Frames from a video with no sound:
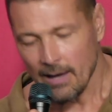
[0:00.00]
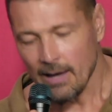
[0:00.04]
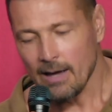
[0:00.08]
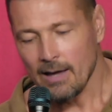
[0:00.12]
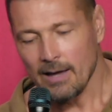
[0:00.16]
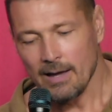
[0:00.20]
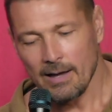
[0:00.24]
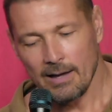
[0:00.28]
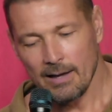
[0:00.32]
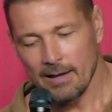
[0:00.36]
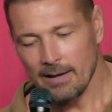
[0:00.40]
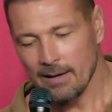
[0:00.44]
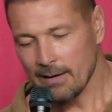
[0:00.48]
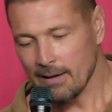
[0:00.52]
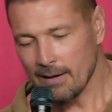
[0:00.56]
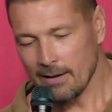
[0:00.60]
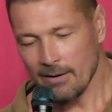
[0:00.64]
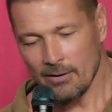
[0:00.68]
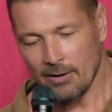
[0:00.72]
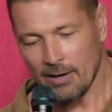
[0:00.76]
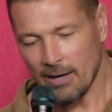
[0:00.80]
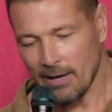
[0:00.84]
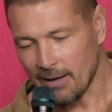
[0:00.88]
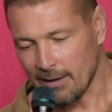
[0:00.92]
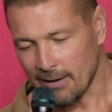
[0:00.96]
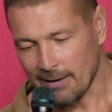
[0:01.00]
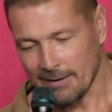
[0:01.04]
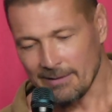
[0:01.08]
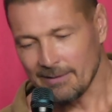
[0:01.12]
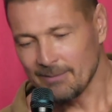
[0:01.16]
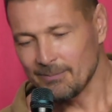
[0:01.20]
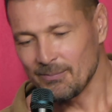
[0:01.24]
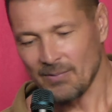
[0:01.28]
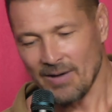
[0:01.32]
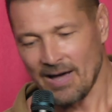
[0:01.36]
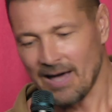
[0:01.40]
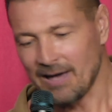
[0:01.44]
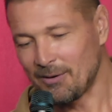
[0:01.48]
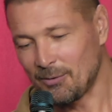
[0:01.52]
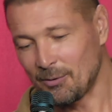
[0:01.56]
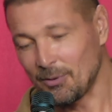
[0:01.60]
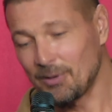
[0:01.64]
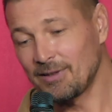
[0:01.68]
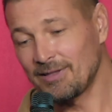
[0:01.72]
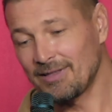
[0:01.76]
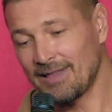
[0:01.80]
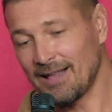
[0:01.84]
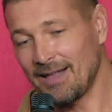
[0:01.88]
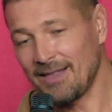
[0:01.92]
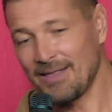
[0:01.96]
uh, okay, uh, I
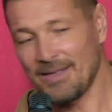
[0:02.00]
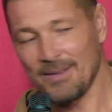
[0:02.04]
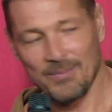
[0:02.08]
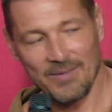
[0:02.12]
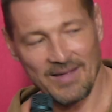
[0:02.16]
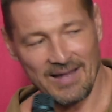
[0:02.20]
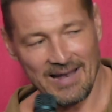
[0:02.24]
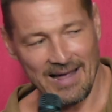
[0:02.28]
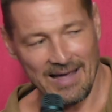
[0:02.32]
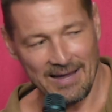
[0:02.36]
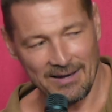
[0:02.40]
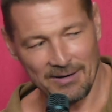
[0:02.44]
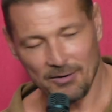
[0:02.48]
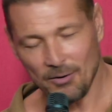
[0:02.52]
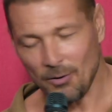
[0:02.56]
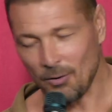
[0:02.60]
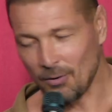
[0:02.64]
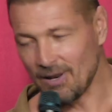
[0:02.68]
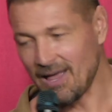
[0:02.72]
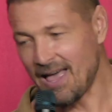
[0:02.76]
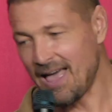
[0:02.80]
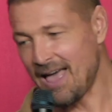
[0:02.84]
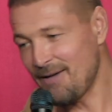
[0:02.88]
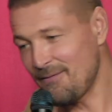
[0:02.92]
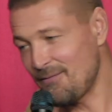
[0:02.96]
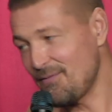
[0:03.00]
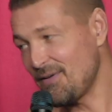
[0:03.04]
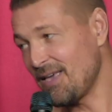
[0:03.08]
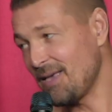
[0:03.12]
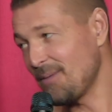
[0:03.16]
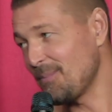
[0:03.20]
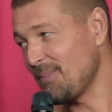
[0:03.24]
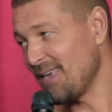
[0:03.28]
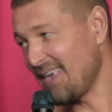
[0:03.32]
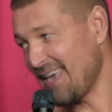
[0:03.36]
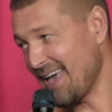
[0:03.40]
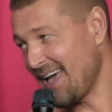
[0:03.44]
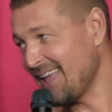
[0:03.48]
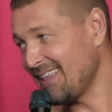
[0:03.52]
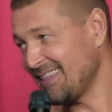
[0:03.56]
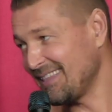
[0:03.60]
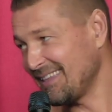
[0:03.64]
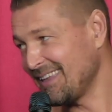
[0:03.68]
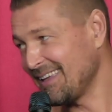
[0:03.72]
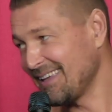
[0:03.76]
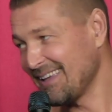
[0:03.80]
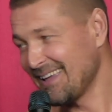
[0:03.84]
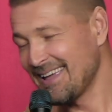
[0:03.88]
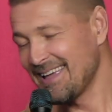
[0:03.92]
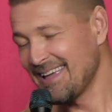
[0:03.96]
couldn't tell them that I don't have him yet.